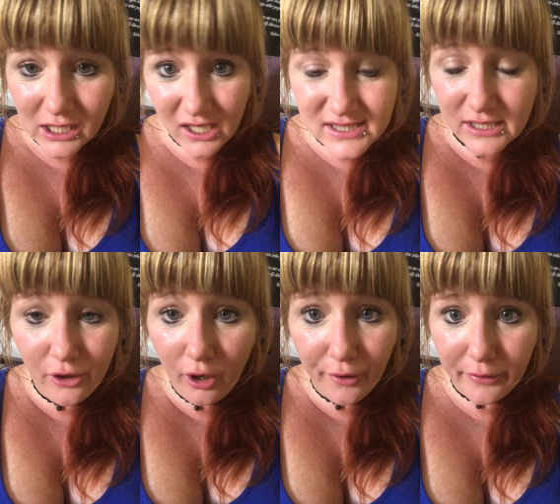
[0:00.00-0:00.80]
I said,
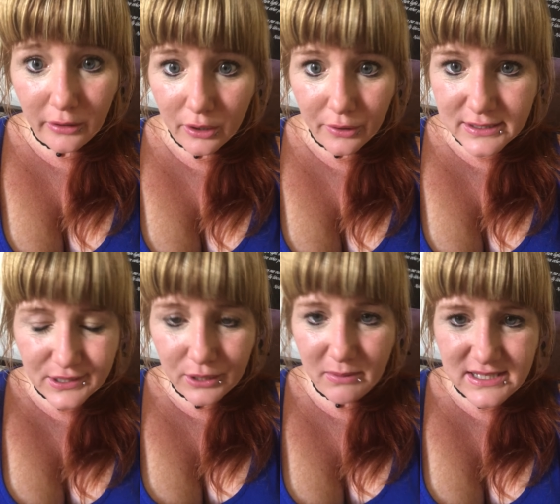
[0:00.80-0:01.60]
no, it's
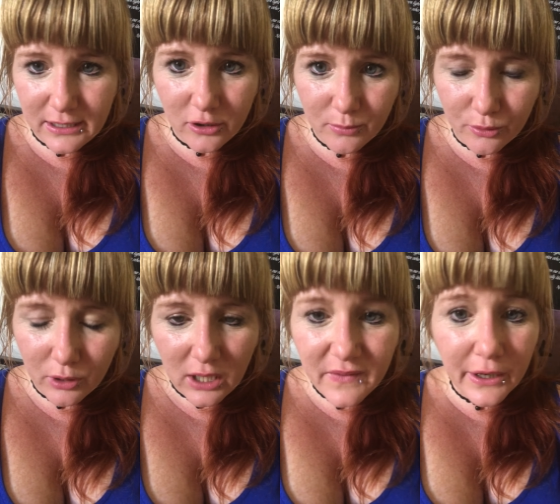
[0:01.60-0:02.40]
going to be terrible.
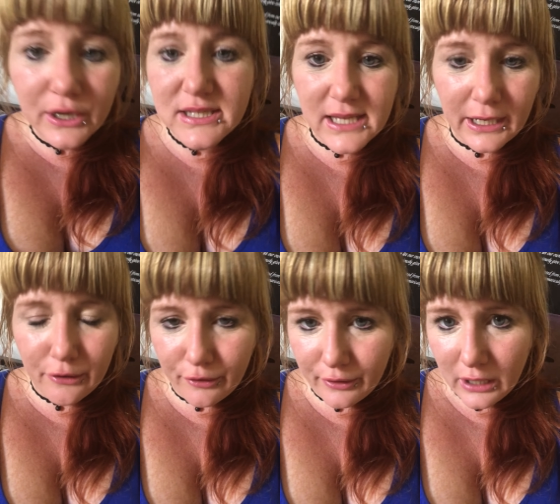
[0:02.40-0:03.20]
They're going to say
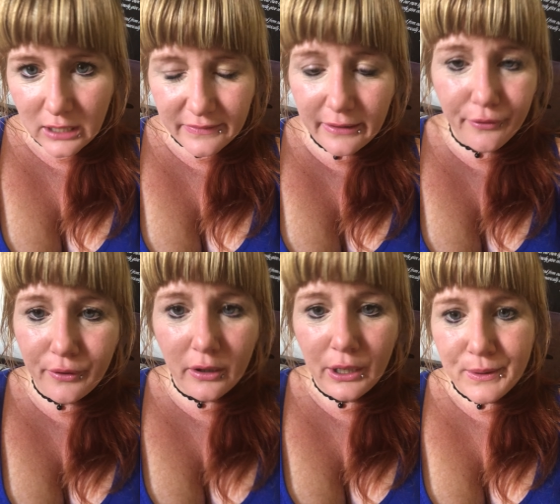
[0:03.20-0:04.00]
no. They're going
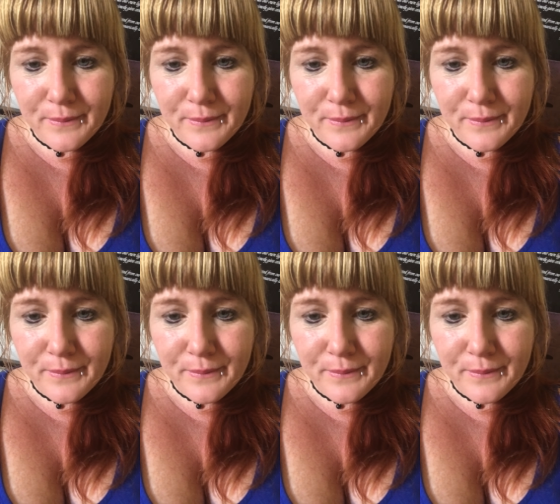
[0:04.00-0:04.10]
to